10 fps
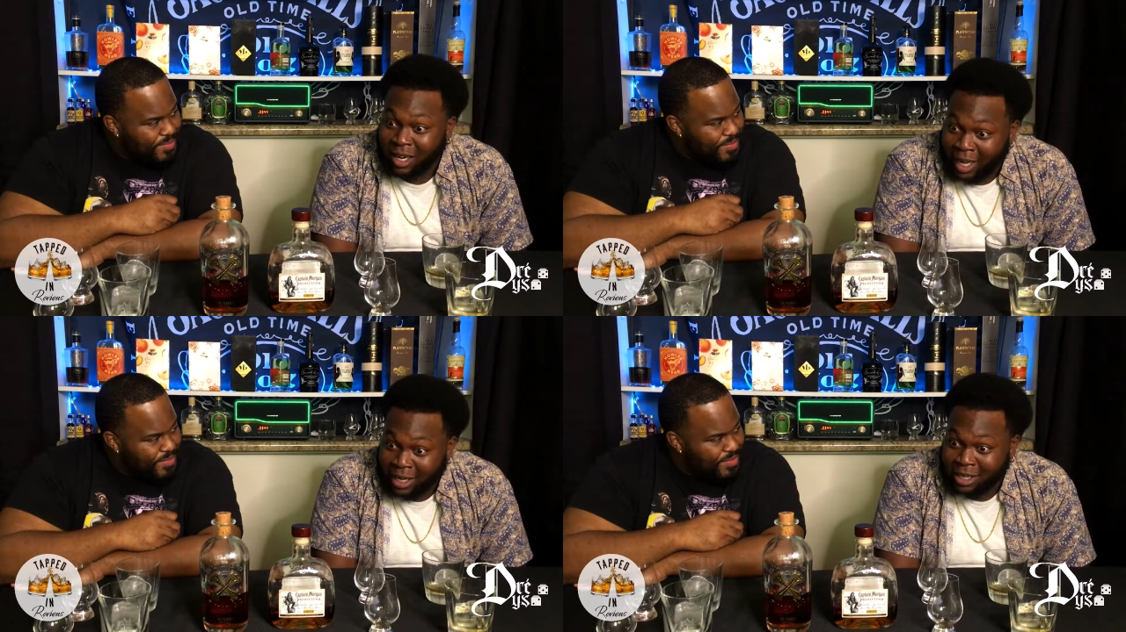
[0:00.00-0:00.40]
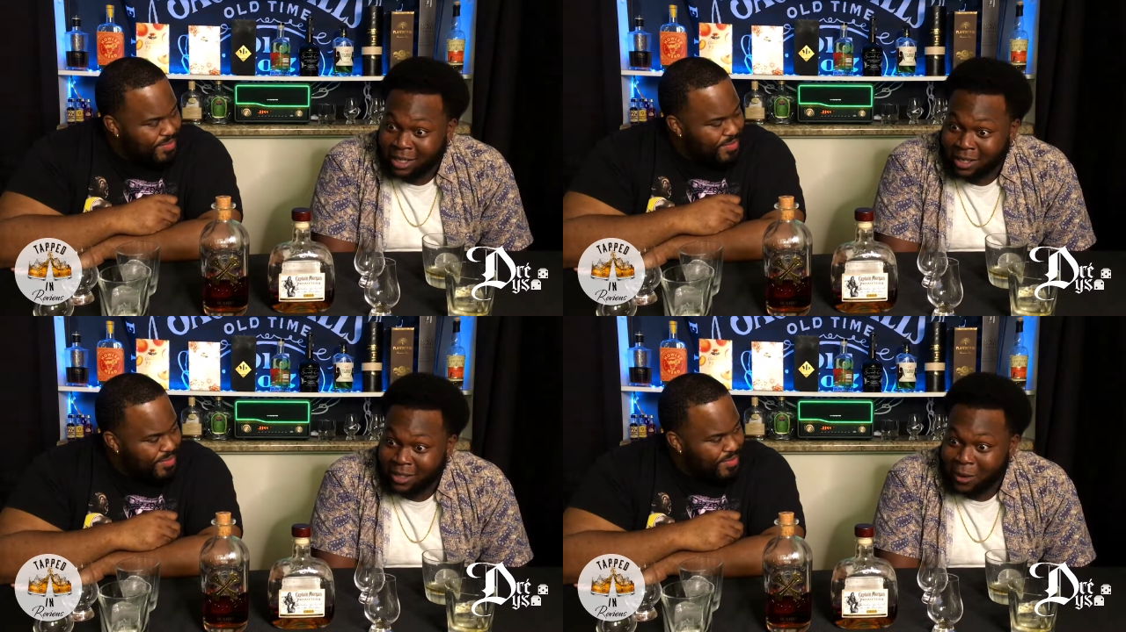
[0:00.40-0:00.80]

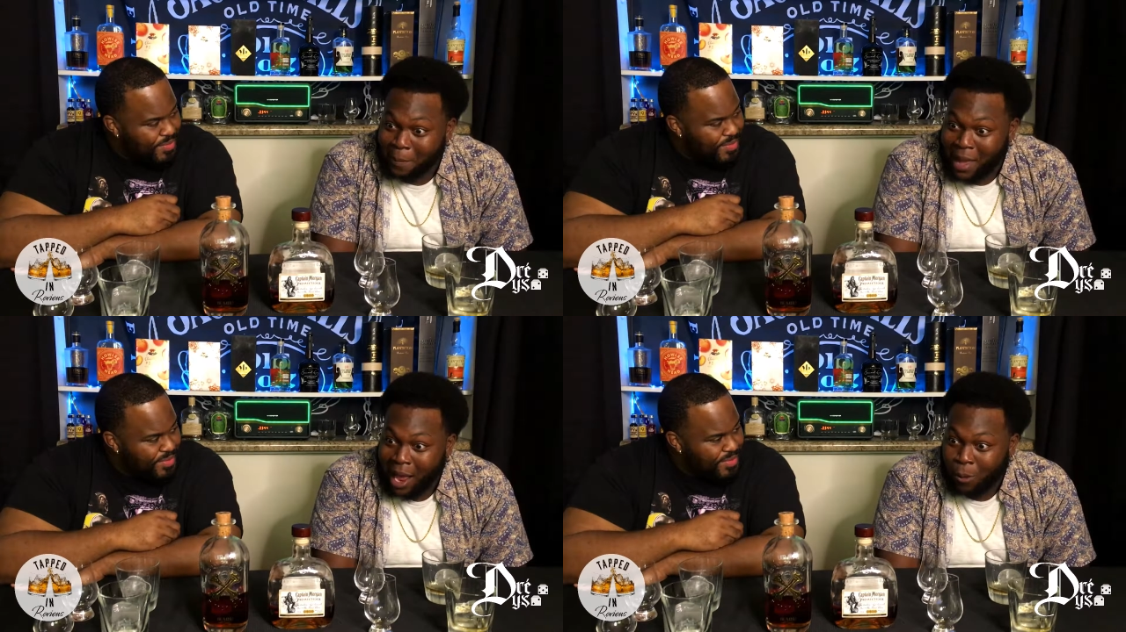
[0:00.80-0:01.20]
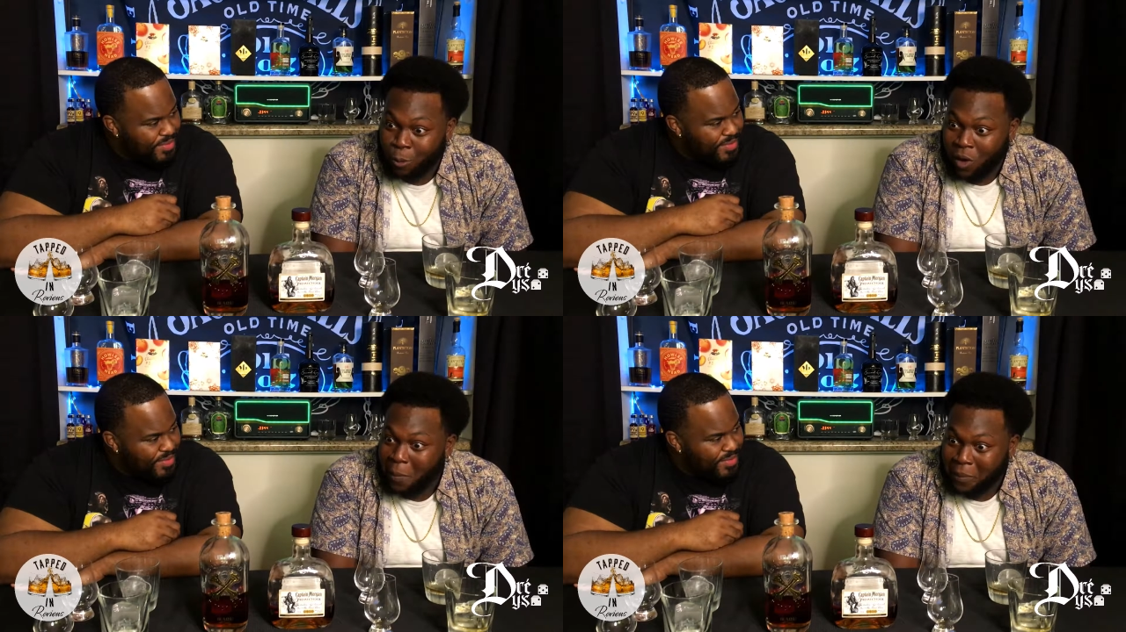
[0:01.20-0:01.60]
Speaker 1: leaning till
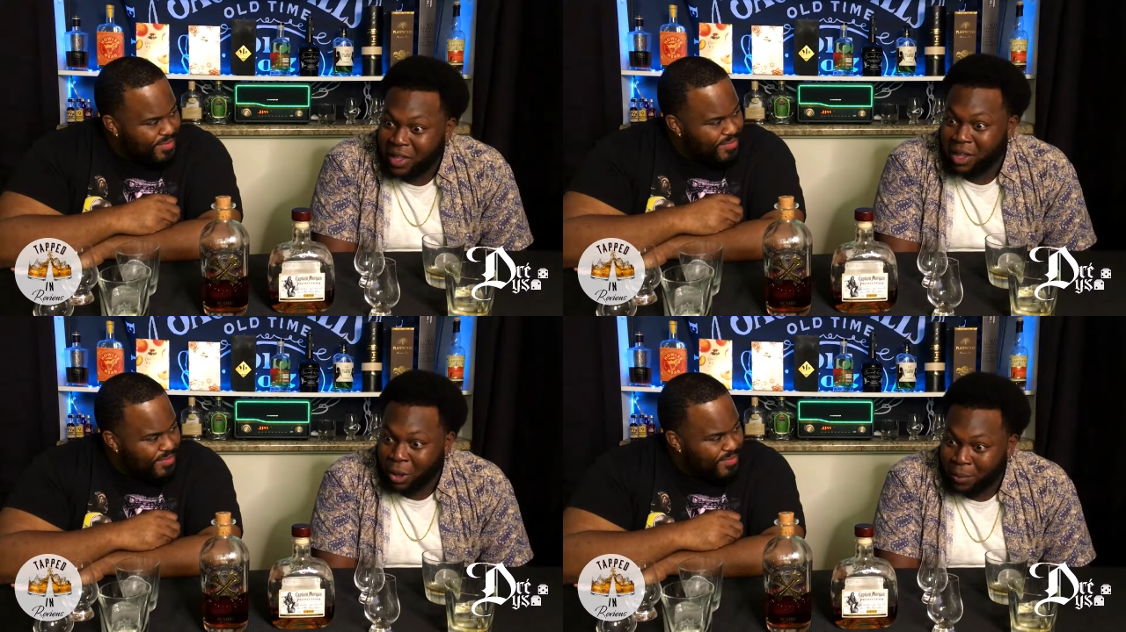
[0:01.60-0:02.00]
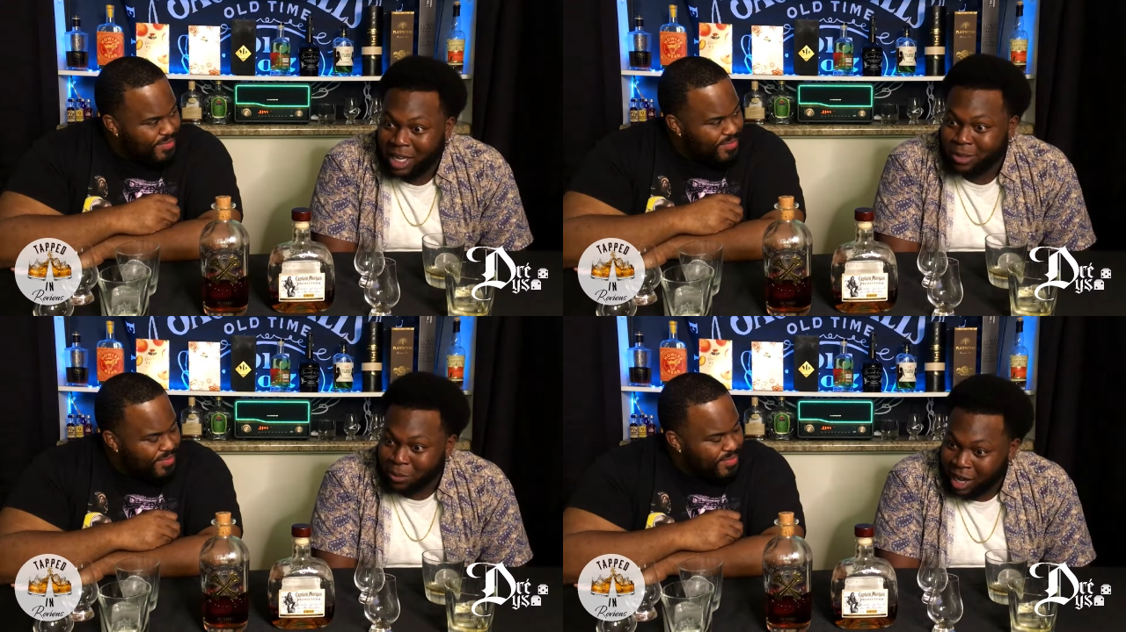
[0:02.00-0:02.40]
about one P M
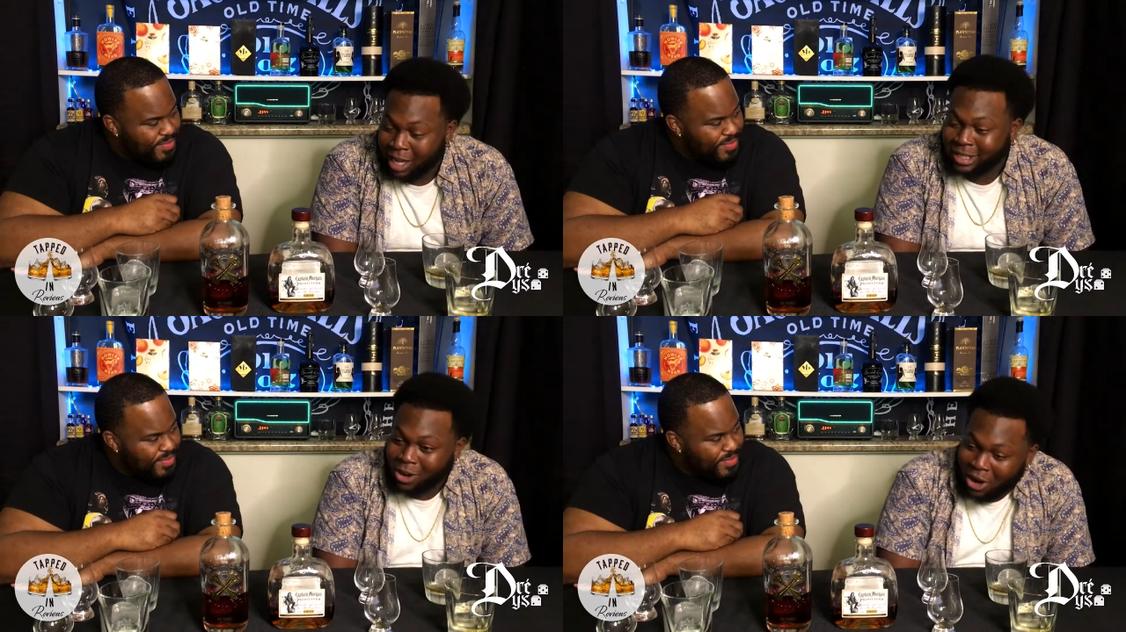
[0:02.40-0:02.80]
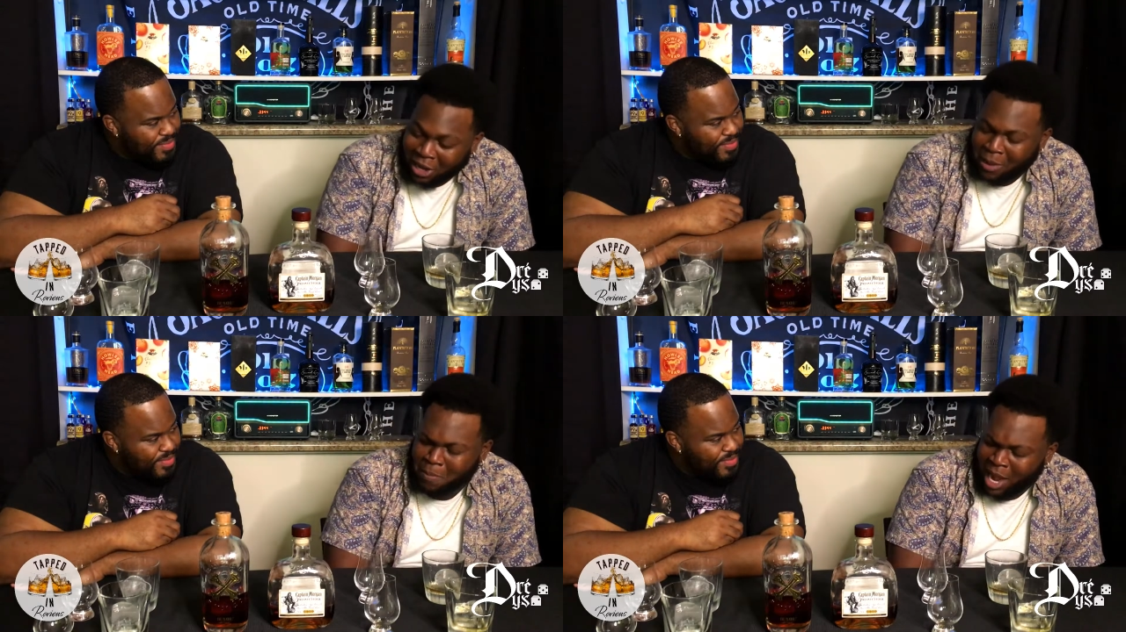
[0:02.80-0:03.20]
That's when I
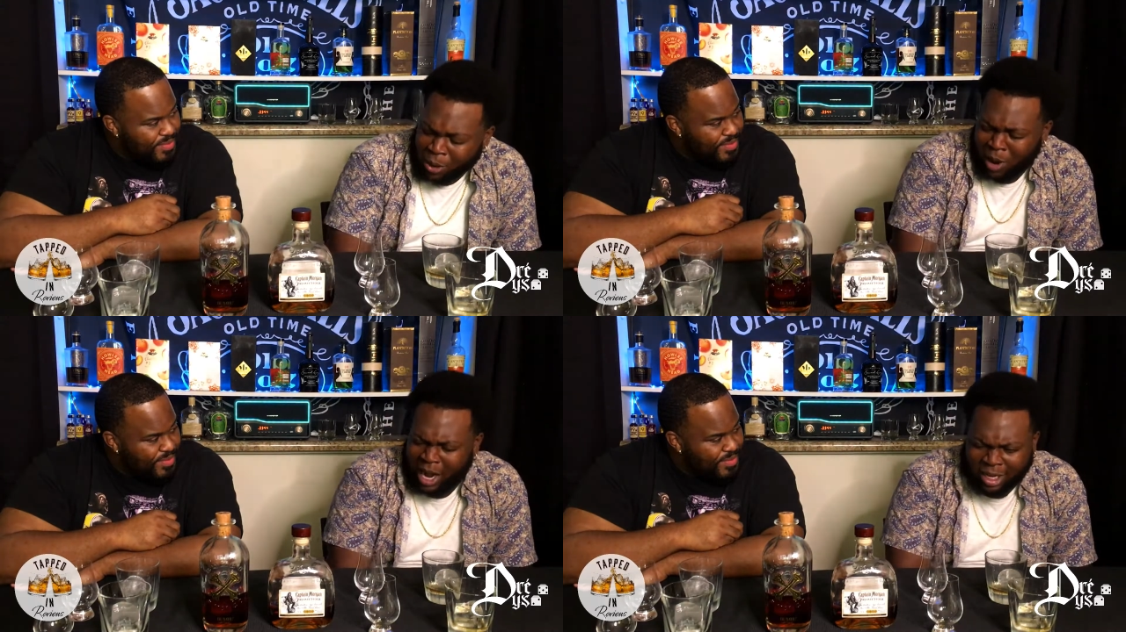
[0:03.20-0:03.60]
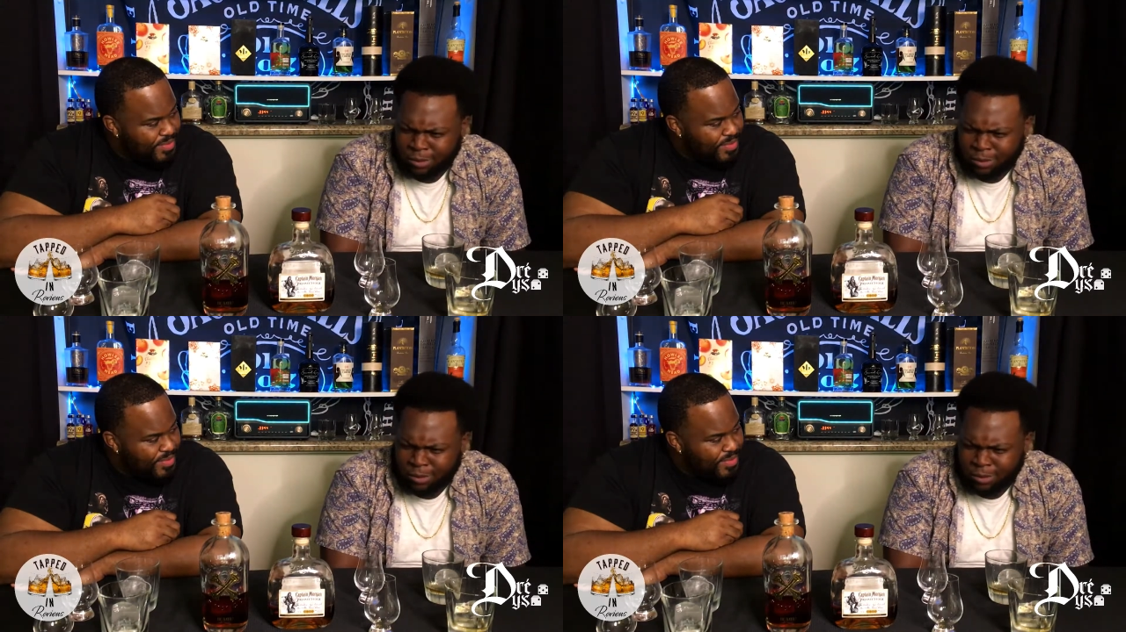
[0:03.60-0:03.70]
started getting back right,